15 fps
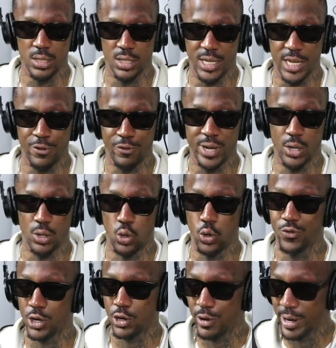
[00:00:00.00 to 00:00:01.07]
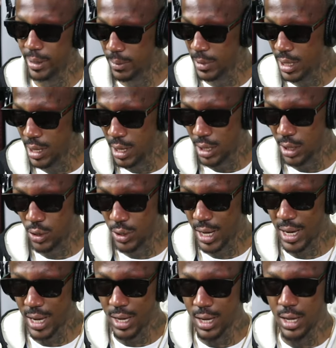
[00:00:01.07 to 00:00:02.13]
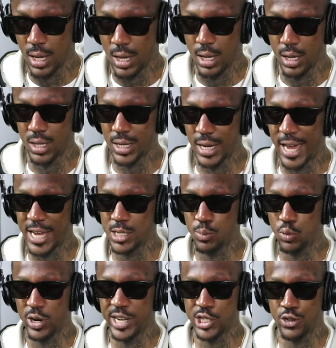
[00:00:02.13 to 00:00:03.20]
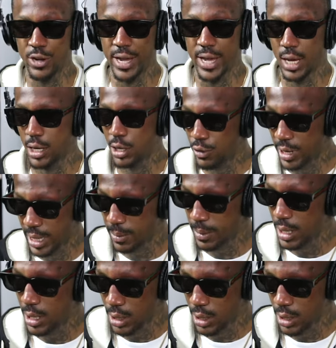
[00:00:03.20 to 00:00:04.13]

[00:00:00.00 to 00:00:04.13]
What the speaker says: T-Real, Hoover Crip. You got Ace Boy Trey, Crip.